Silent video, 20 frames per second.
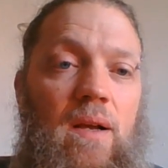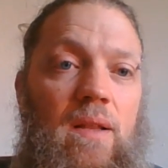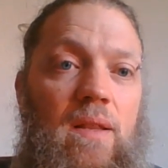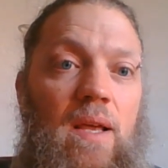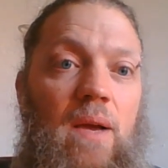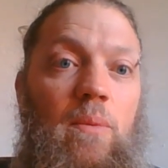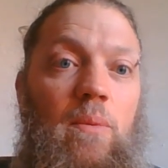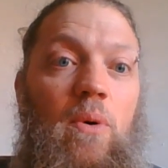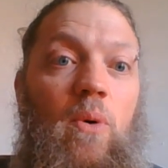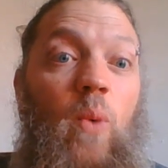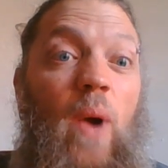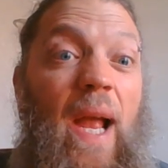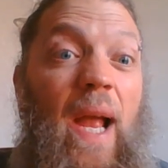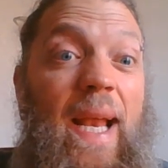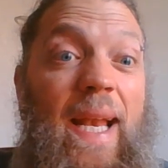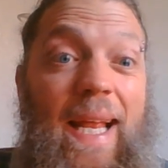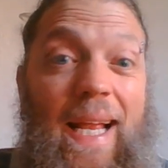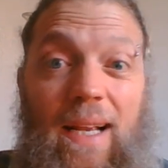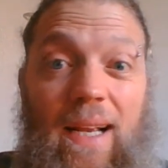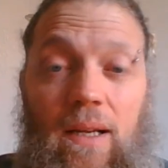They were
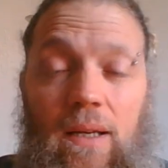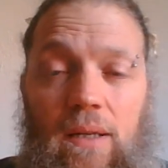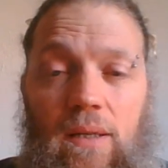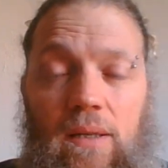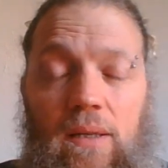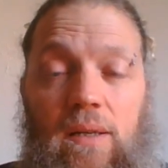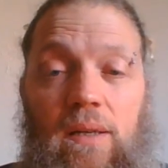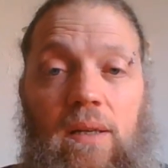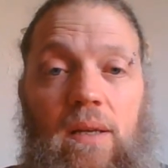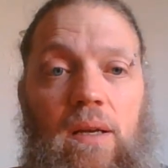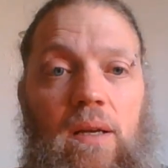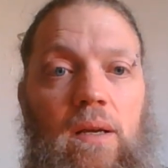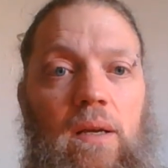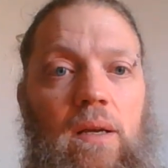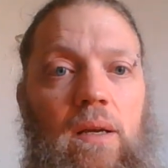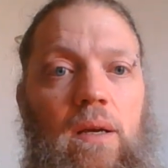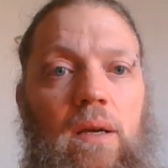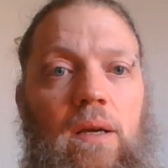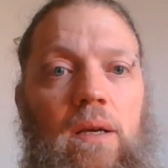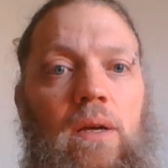waiting.
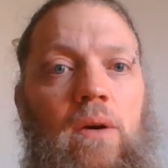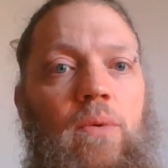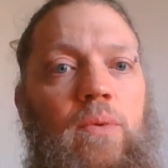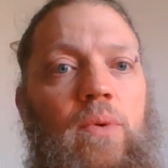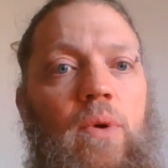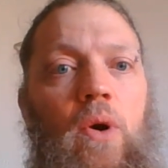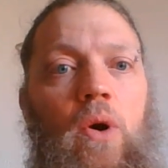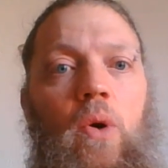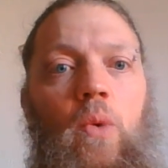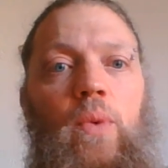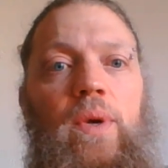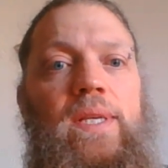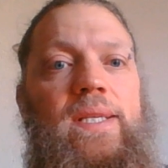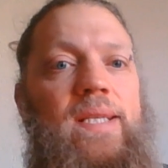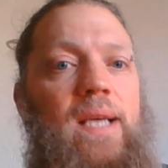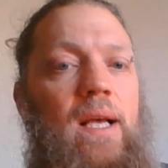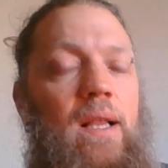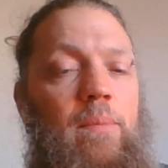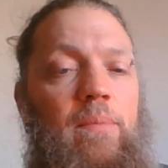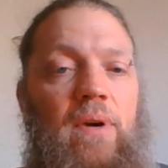You know, we
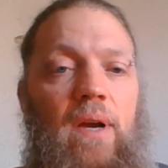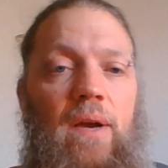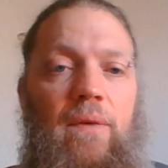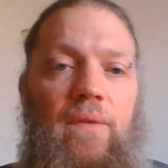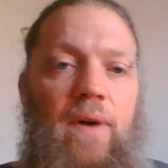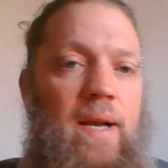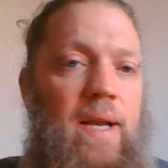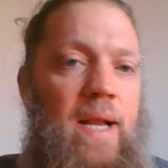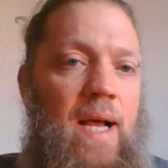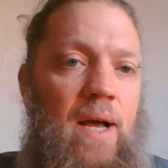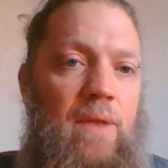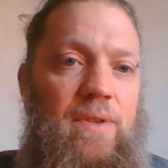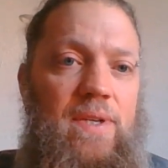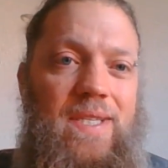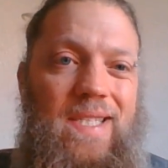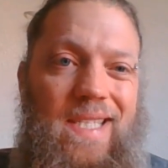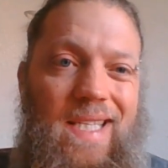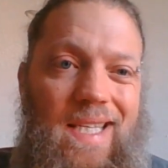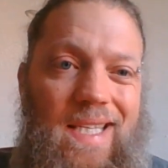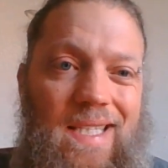celebrate right now the
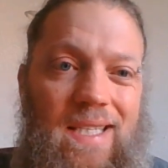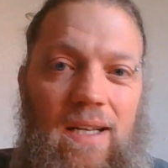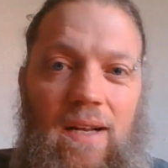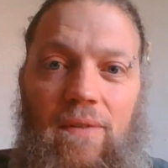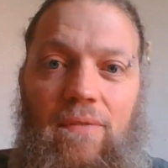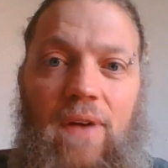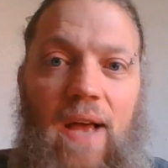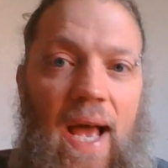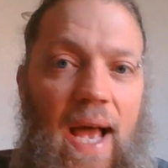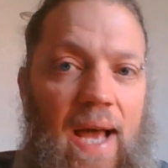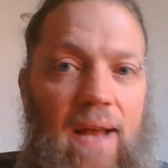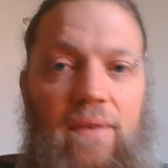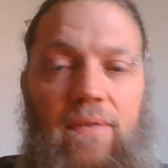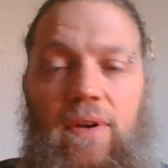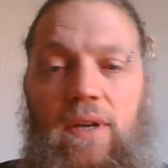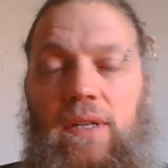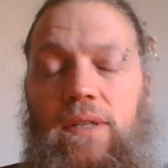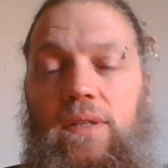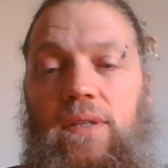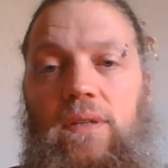season of
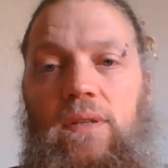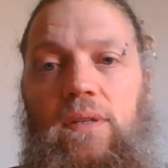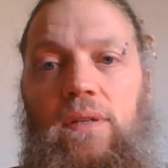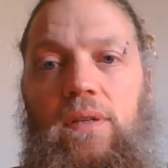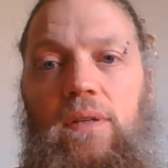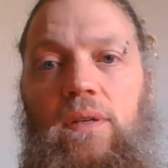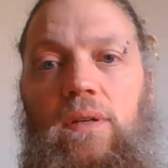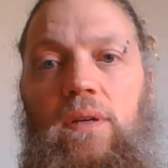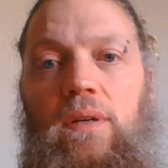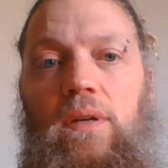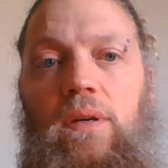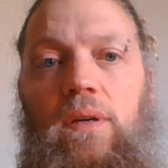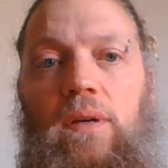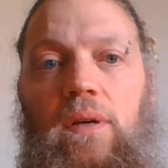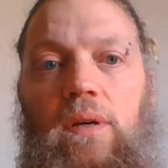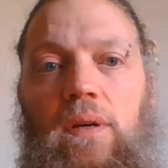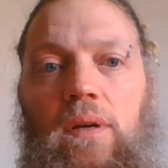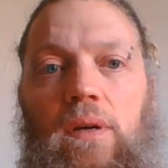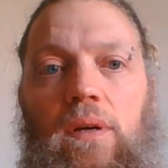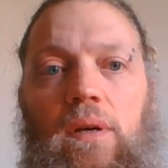Advent.
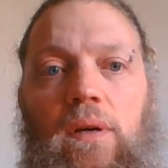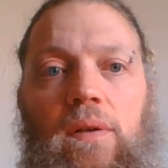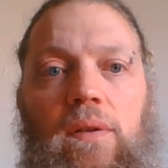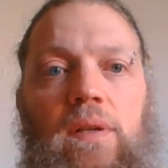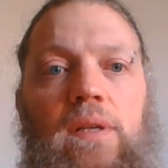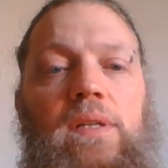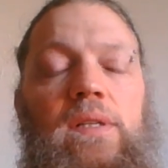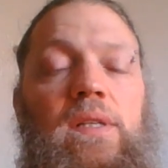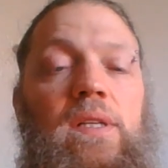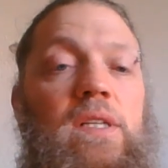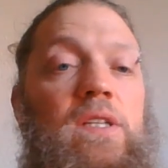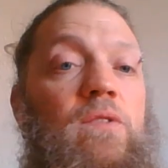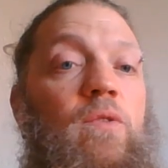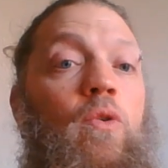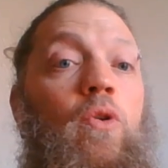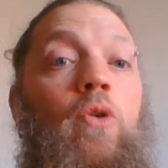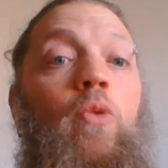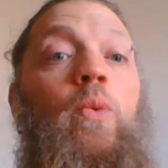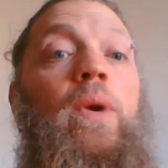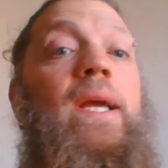There's these
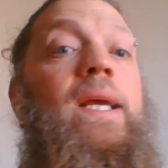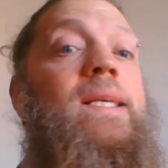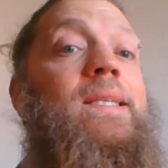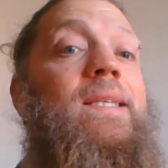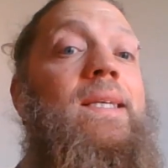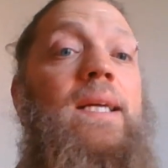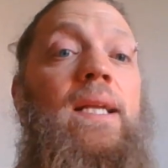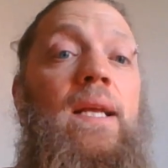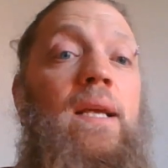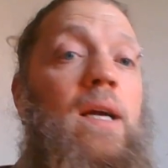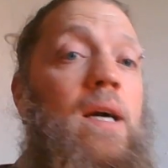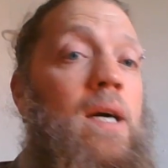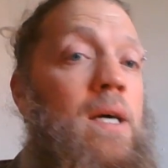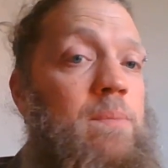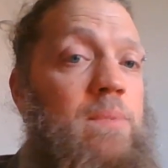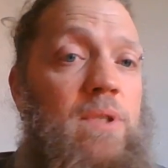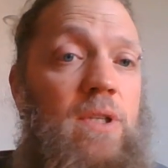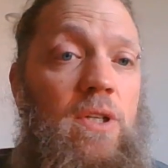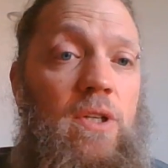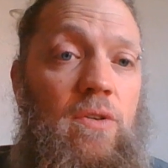4 weeks leading
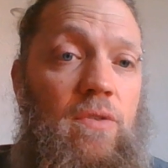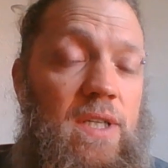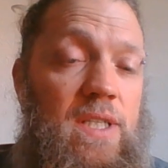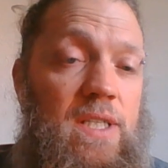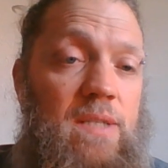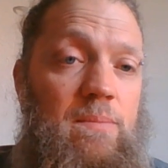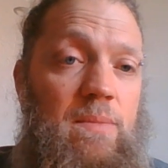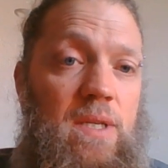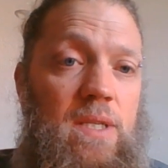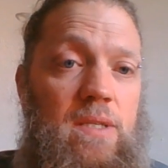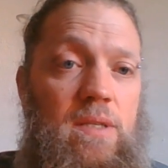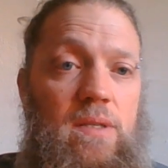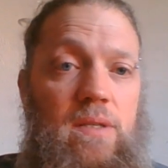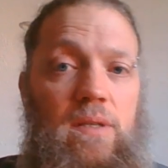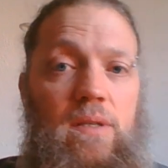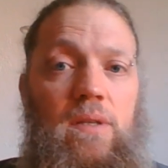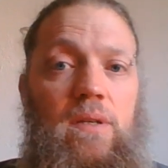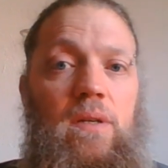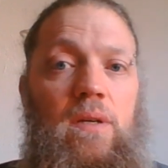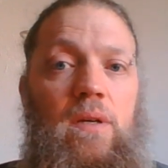up to Christmas.